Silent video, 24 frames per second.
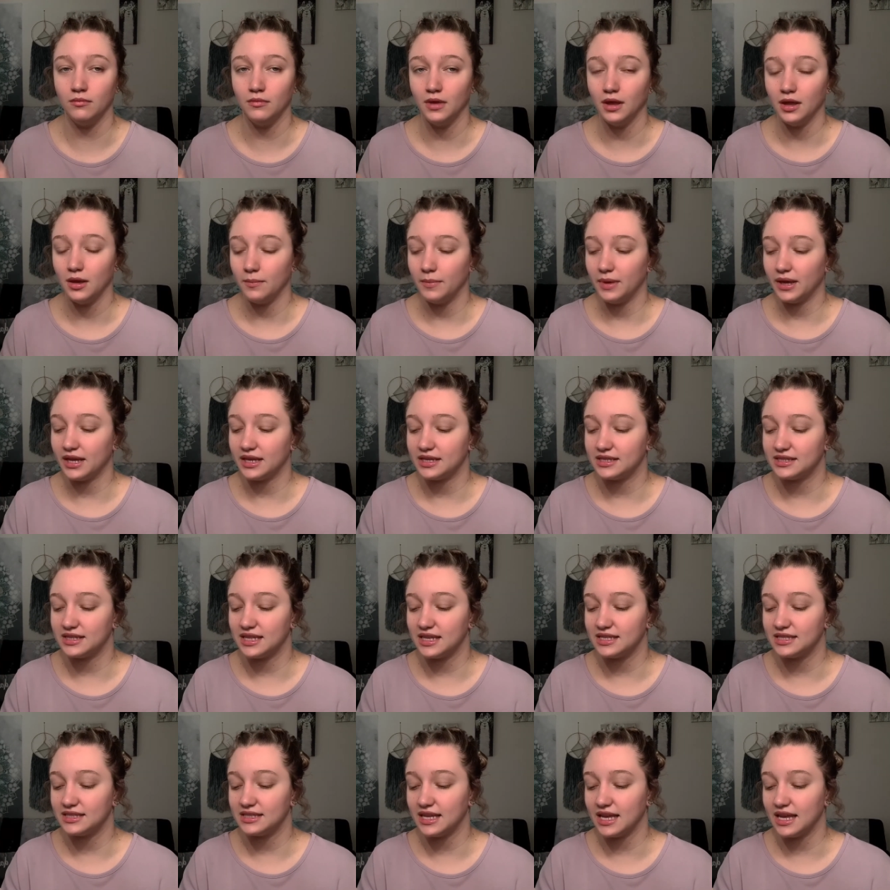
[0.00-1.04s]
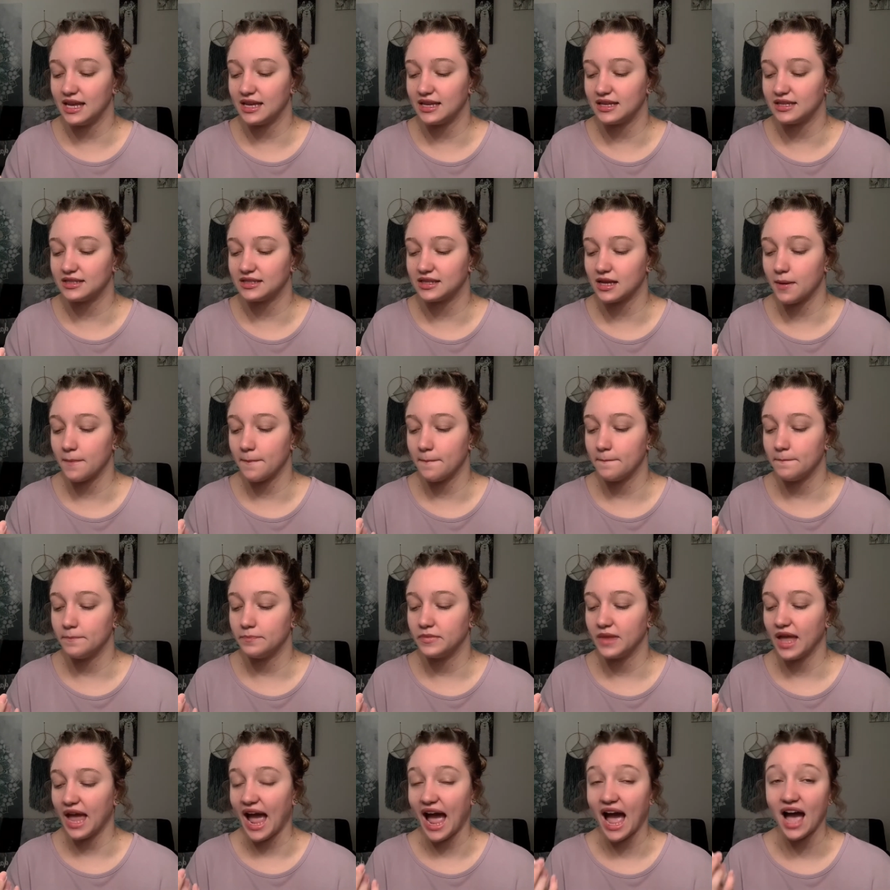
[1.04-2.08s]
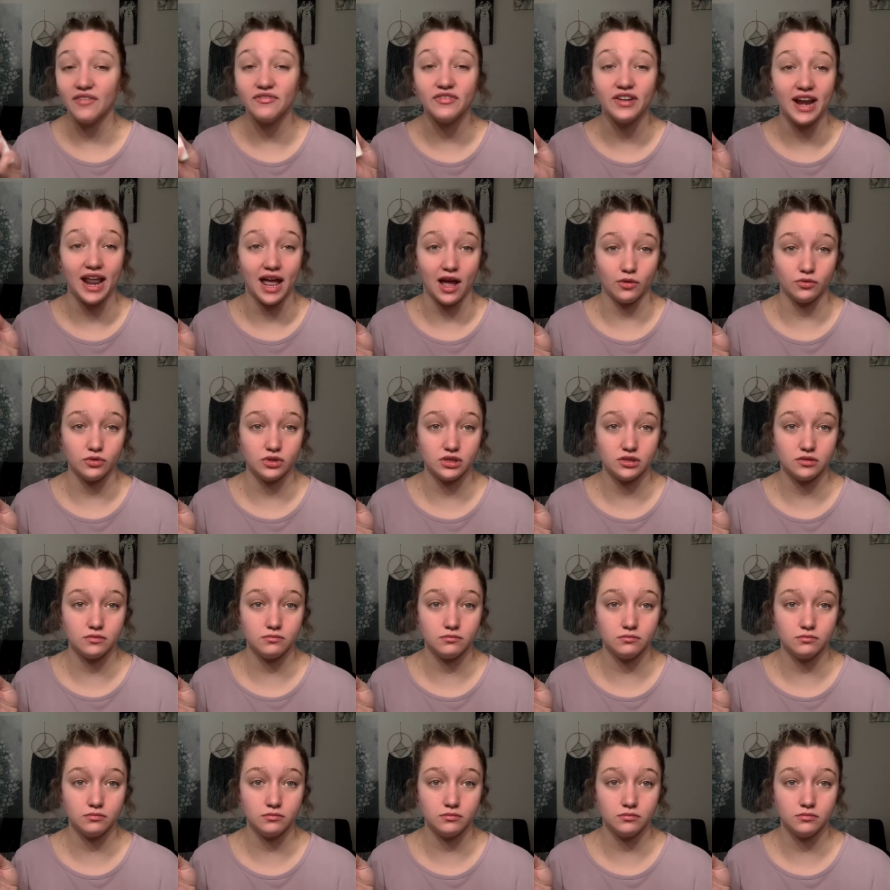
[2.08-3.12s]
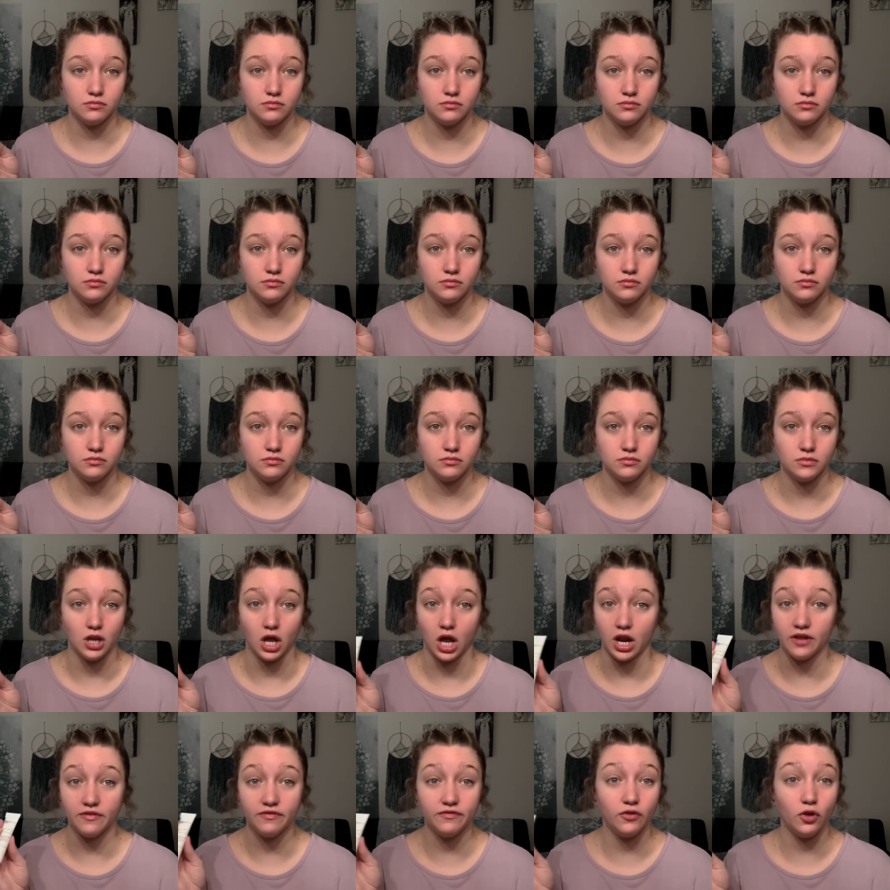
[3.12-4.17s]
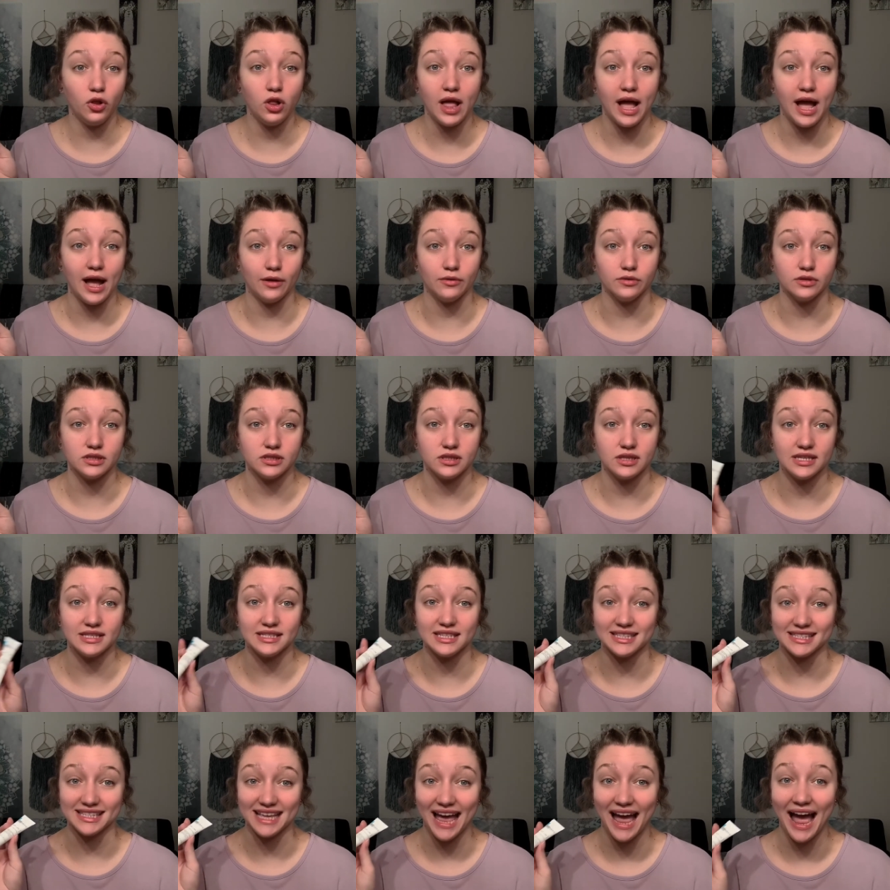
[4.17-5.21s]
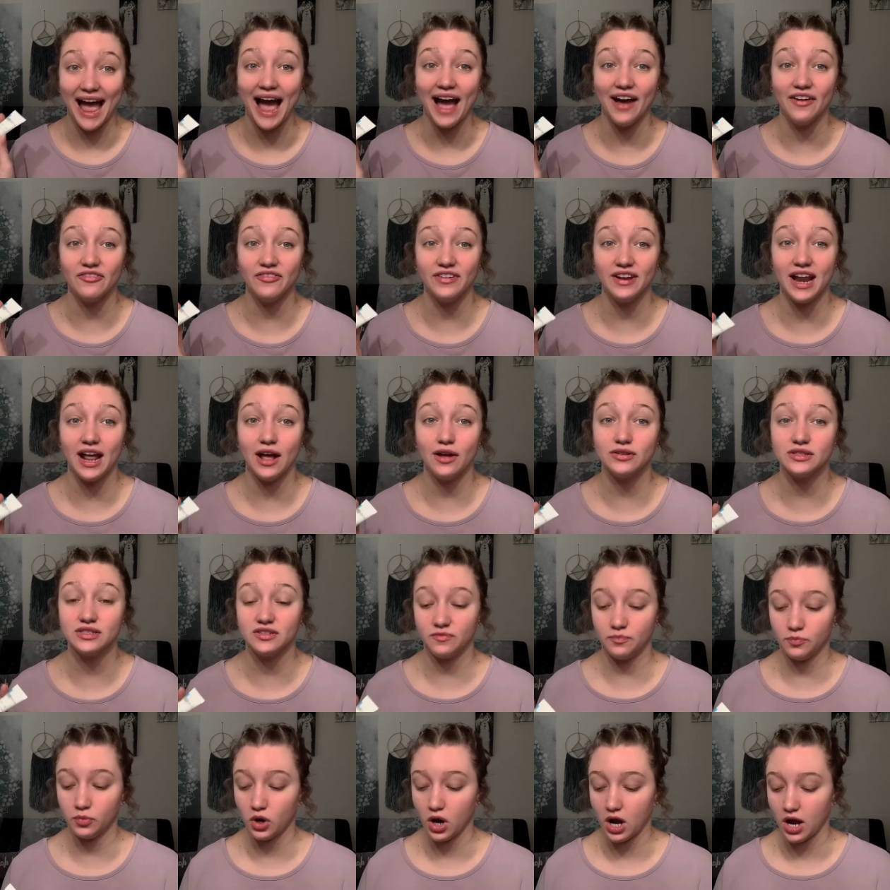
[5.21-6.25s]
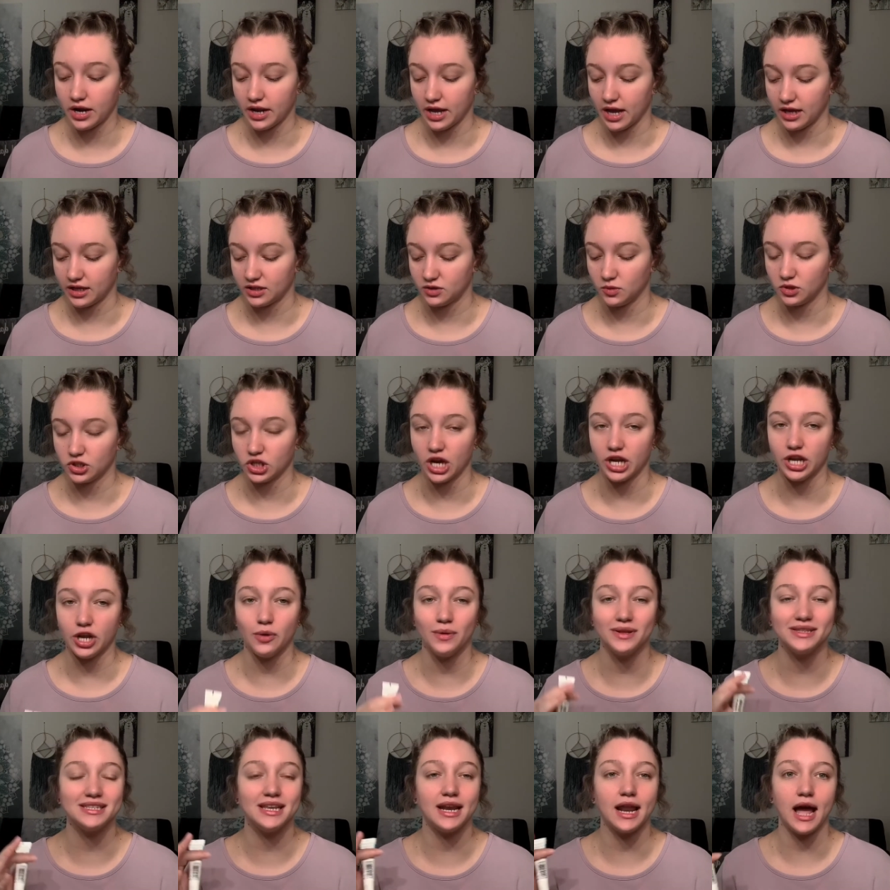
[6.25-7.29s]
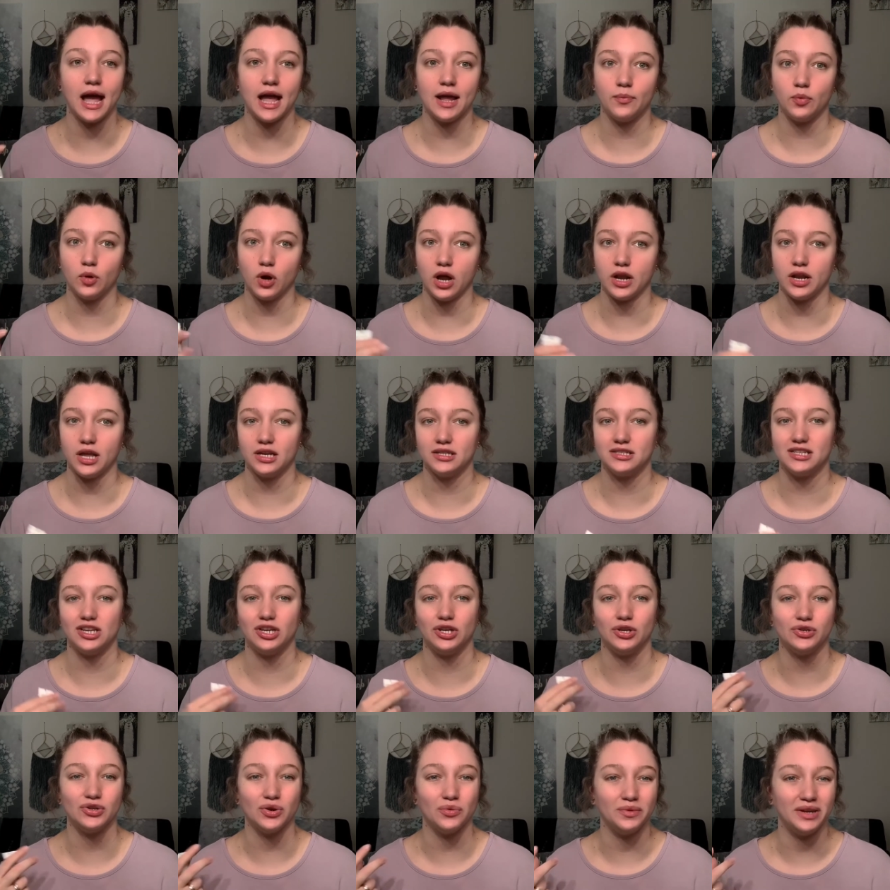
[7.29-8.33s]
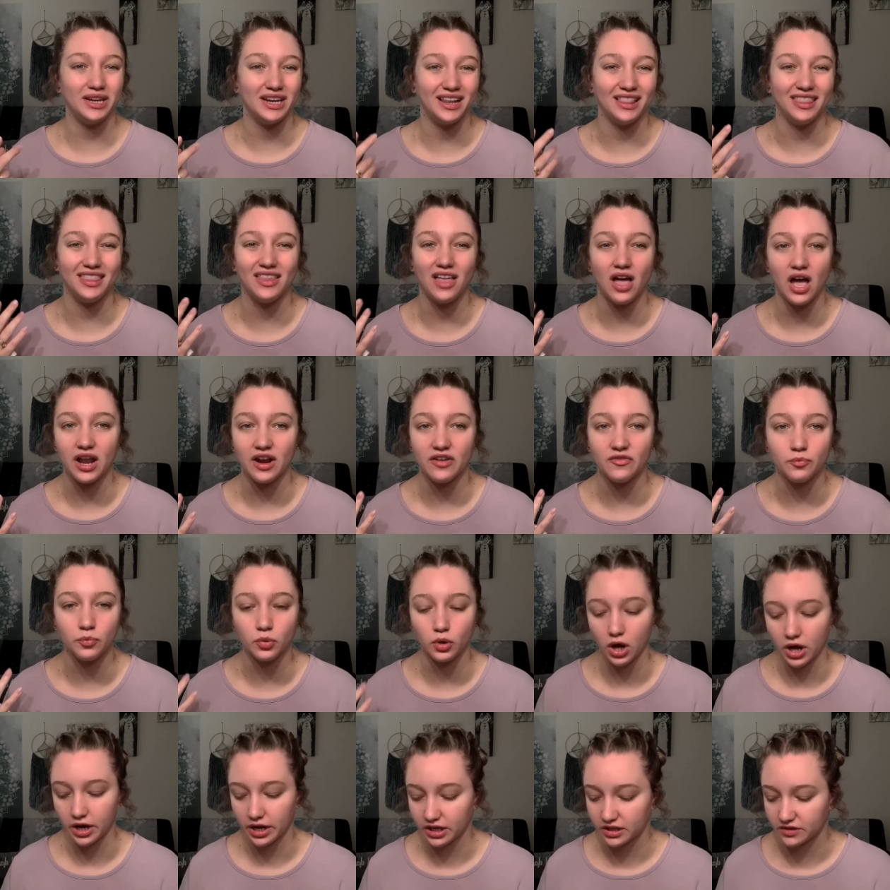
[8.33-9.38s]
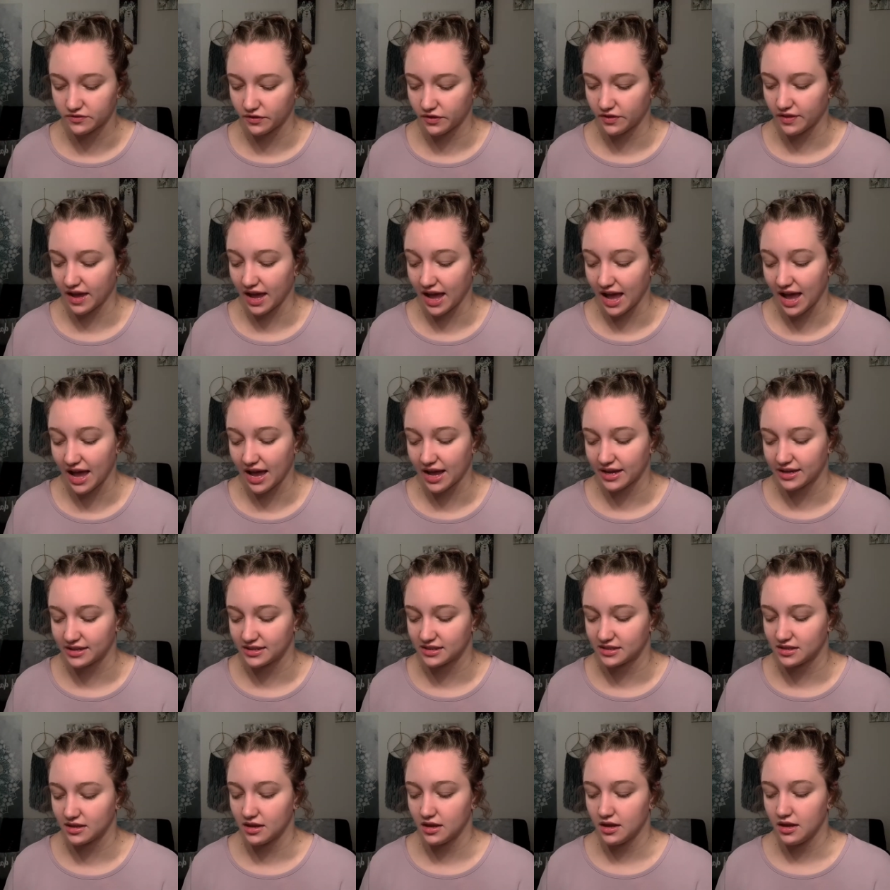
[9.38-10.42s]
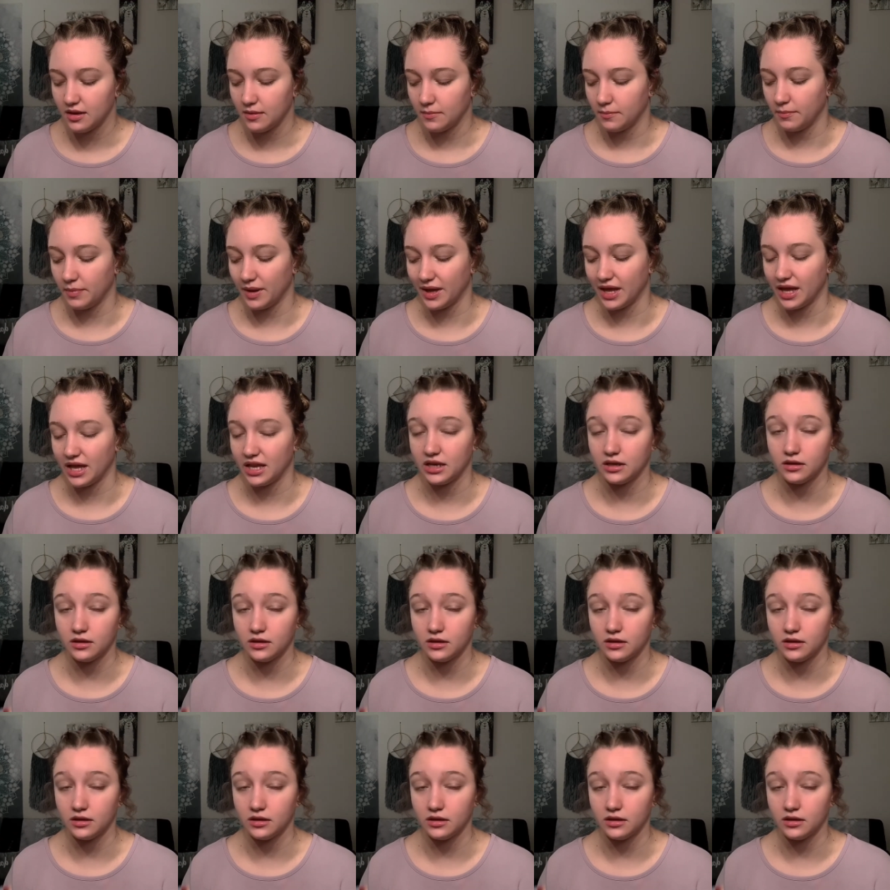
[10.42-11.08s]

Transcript: because this is half an ounce, not a full ounce. This is half an ounce of product, which I know it's an eye product and you don't need a lot of product for the eyes, but